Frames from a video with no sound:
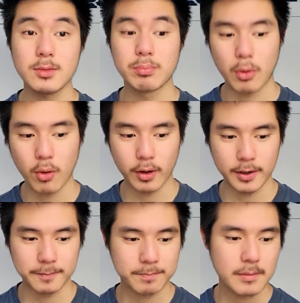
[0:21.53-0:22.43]

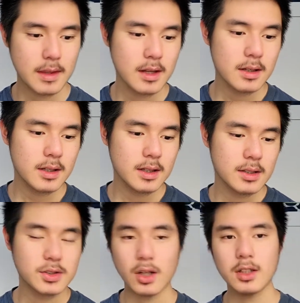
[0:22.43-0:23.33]
Boy.
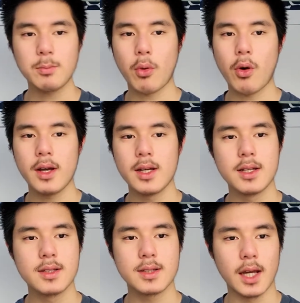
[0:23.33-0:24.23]
Sonny Boy
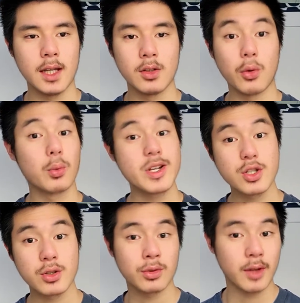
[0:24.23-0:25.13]
is an
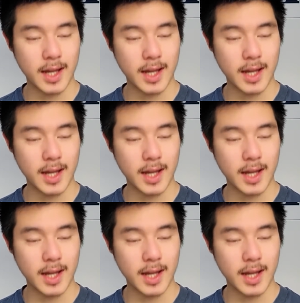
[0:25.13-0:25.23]
original